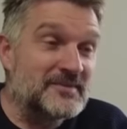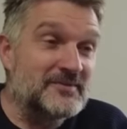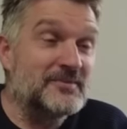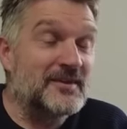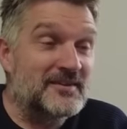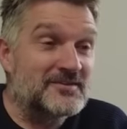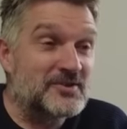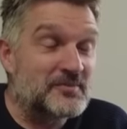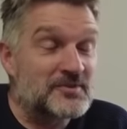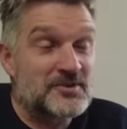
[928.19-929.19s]
didn't really think
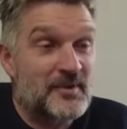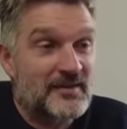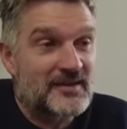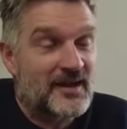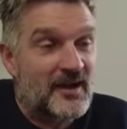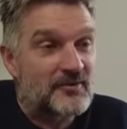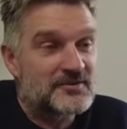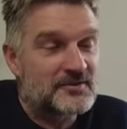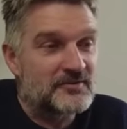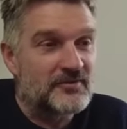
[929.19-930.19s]
too much about the car
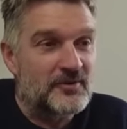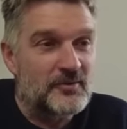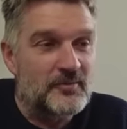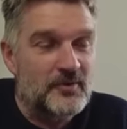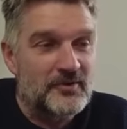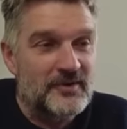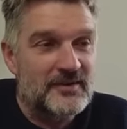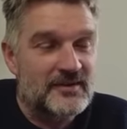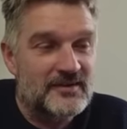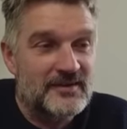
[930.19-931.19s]
until the following
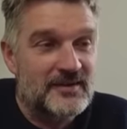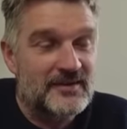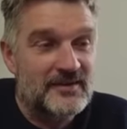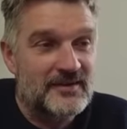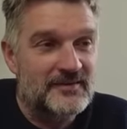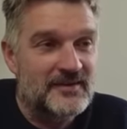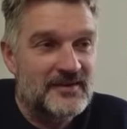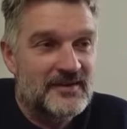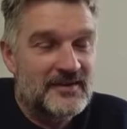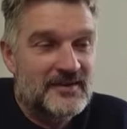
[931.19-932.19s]
morning.
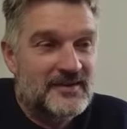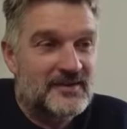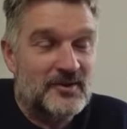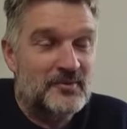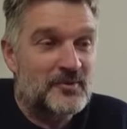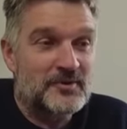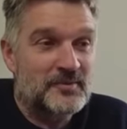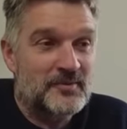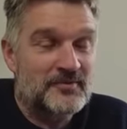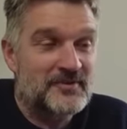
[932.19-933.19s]
I woke
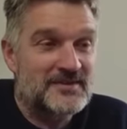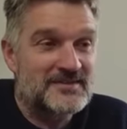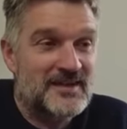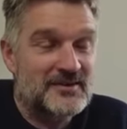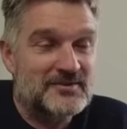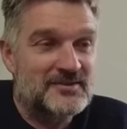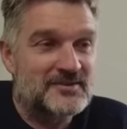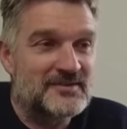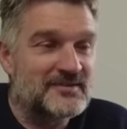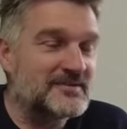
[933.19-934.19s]
up at a friend's house
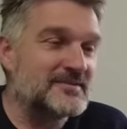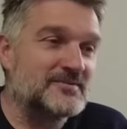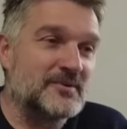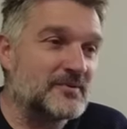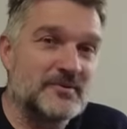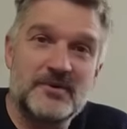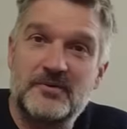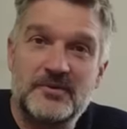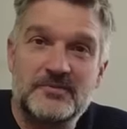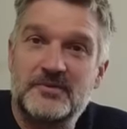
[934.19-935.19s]
and he said, well, we'll
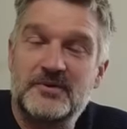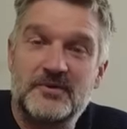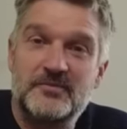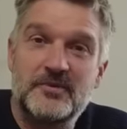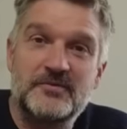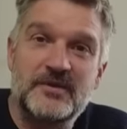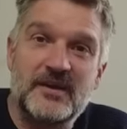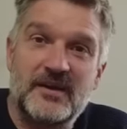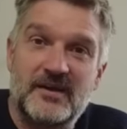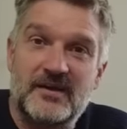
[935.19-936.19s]
go and move your
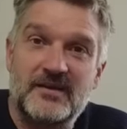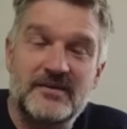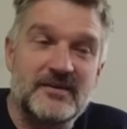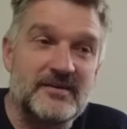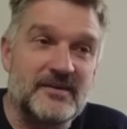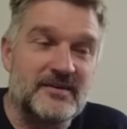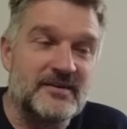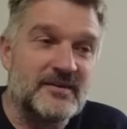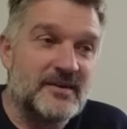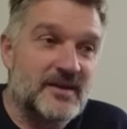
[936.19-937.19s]
car. And
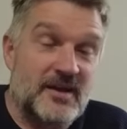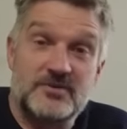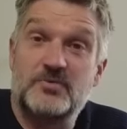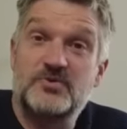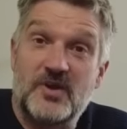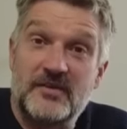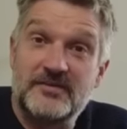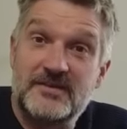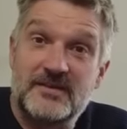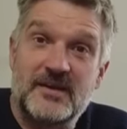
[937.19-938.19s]
then as we're
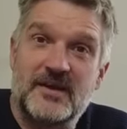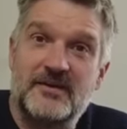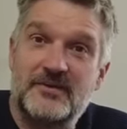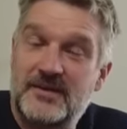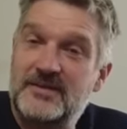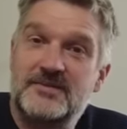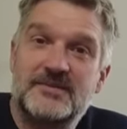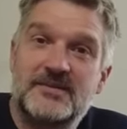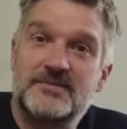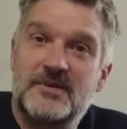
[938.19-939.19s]
driving to the car, he gets a
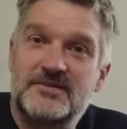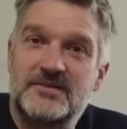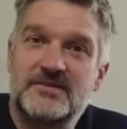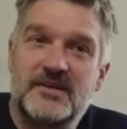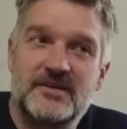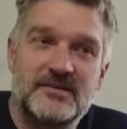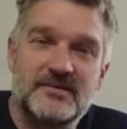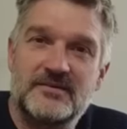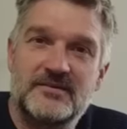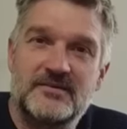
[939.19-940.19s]
text message saying,
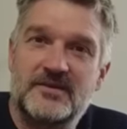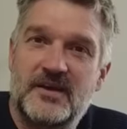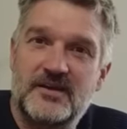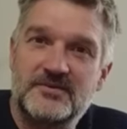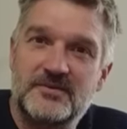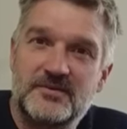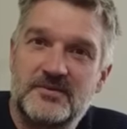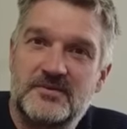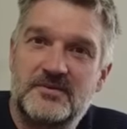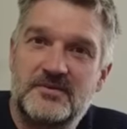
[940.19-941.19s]
your car's
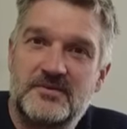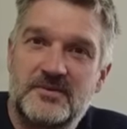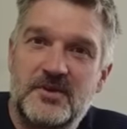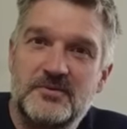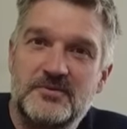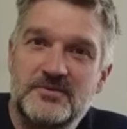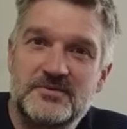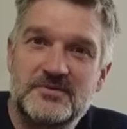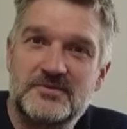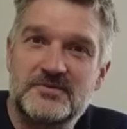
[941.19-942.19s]
on the
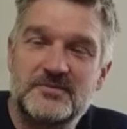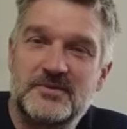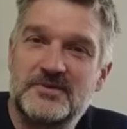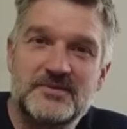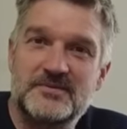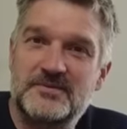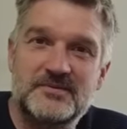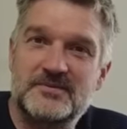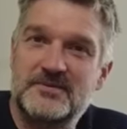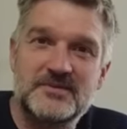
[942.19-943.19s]
news. Somebody's
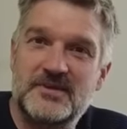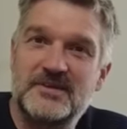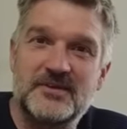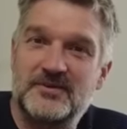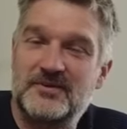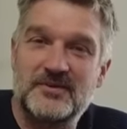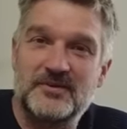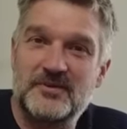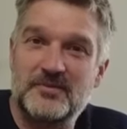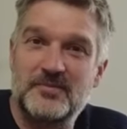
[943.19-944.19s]
just seen it on
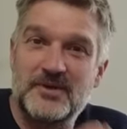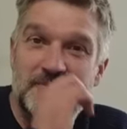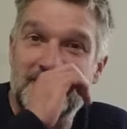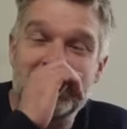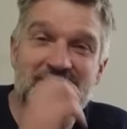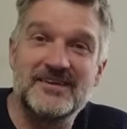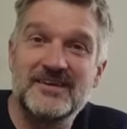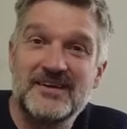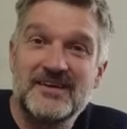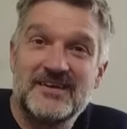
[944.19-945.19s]
BBC.
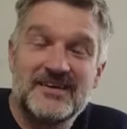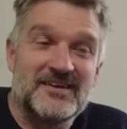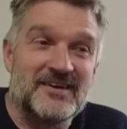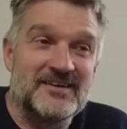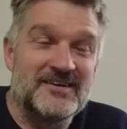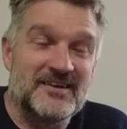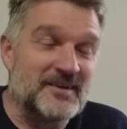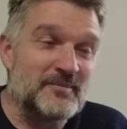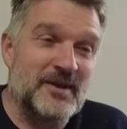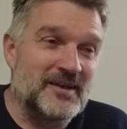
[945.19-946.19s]

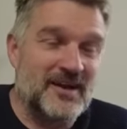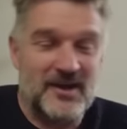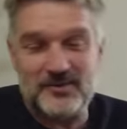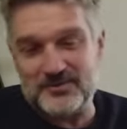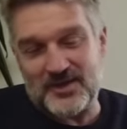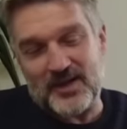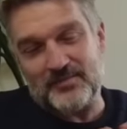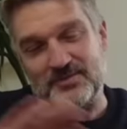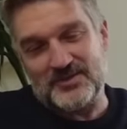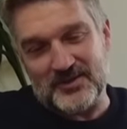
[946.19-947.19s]
And my car was
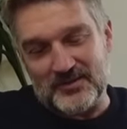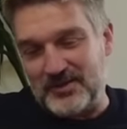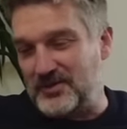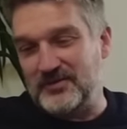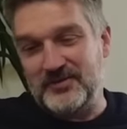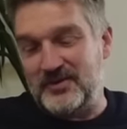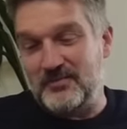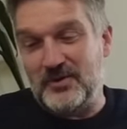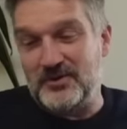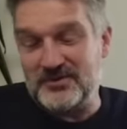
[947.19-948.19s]
absolutely covered in
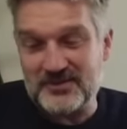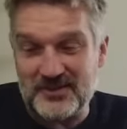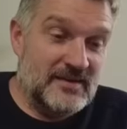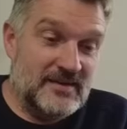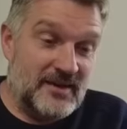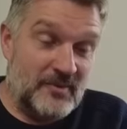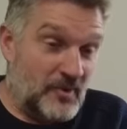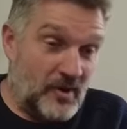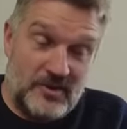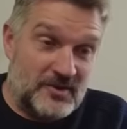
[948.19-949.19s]
mud.
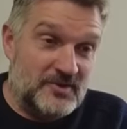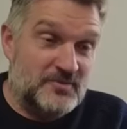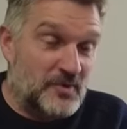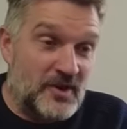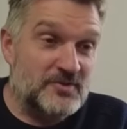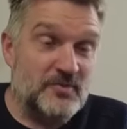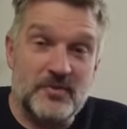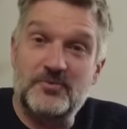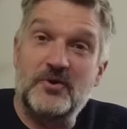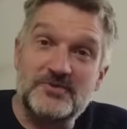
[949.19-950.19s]
And as
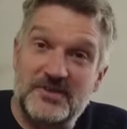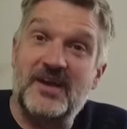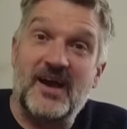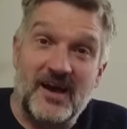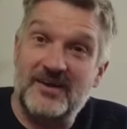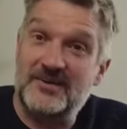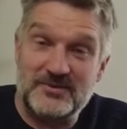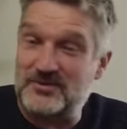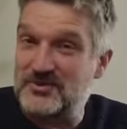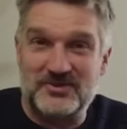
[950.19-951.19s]
we approached the car,
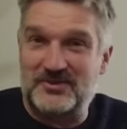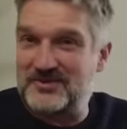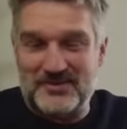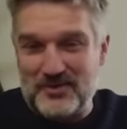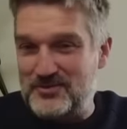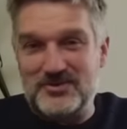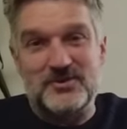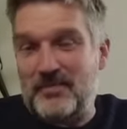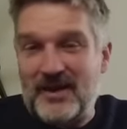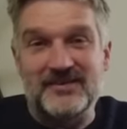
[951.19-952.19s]
it was just
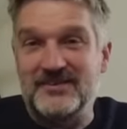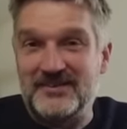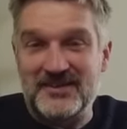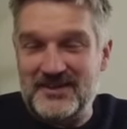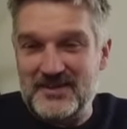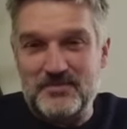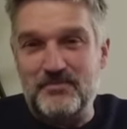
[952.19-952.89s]
abandoned in this